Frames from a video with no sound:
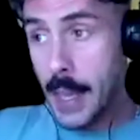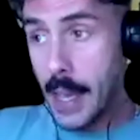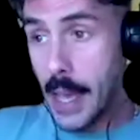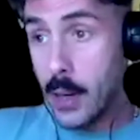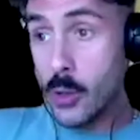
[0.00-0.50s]

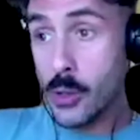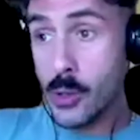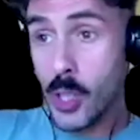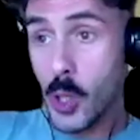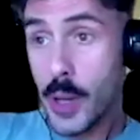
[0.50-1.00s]
and also to
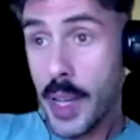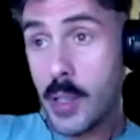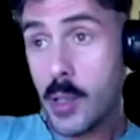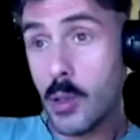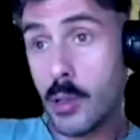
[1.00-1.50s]
create a
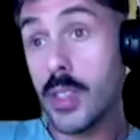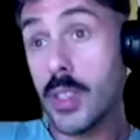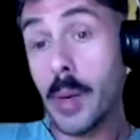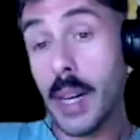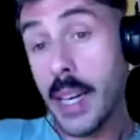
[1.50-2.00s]
sort of
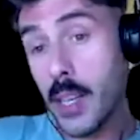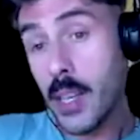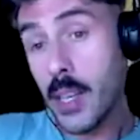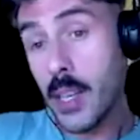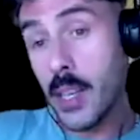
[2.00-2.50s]
demarcation
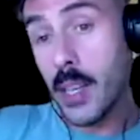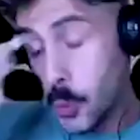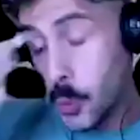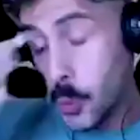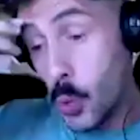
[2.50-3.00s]
line
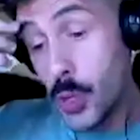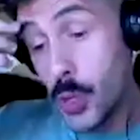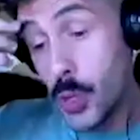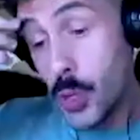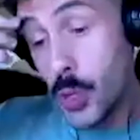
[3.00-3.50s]
between who is
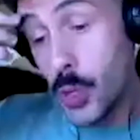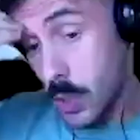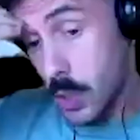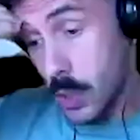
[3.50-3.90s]
doing what.